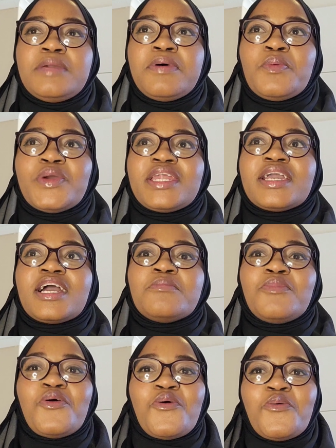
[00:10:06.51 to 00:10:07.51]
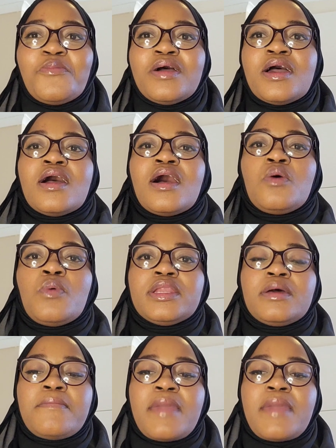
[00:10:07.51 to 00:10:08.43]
But when I come home, I want a